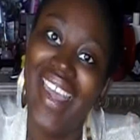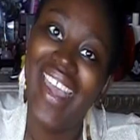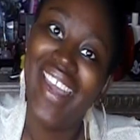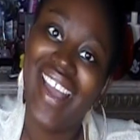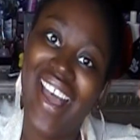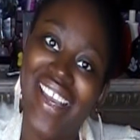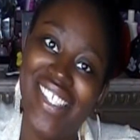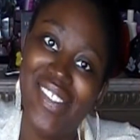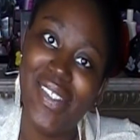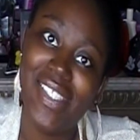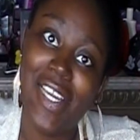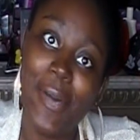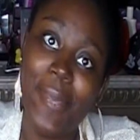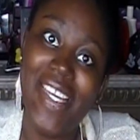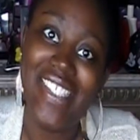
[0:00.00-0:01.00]
Hey guys, what's
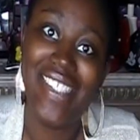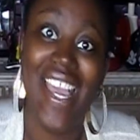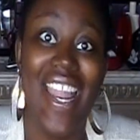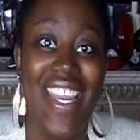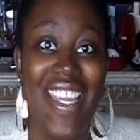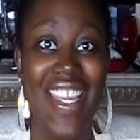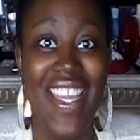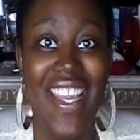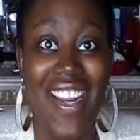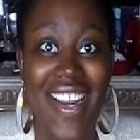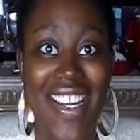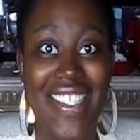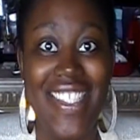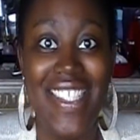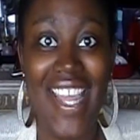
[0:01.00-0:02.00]
up? It's Danny E here,
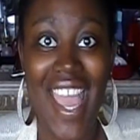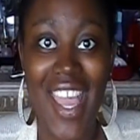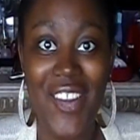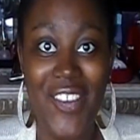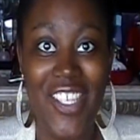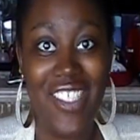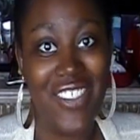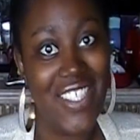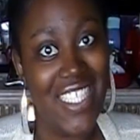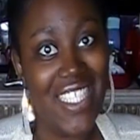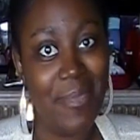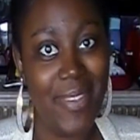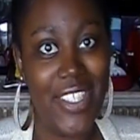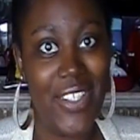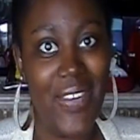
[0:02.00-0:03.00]
and today we are going
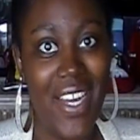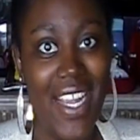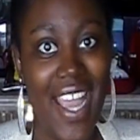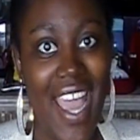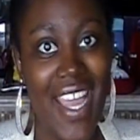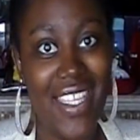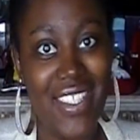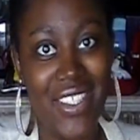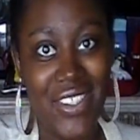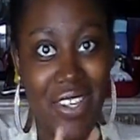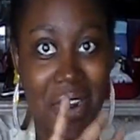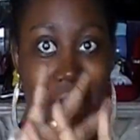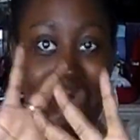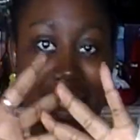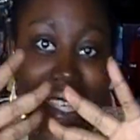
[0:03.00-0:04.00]
to be doing a
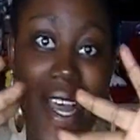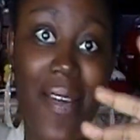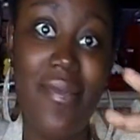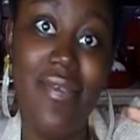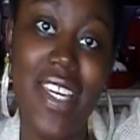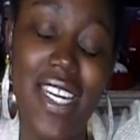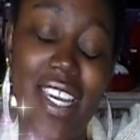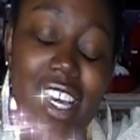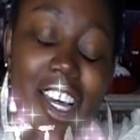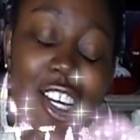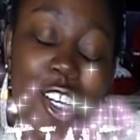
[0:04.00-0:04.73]
story time video!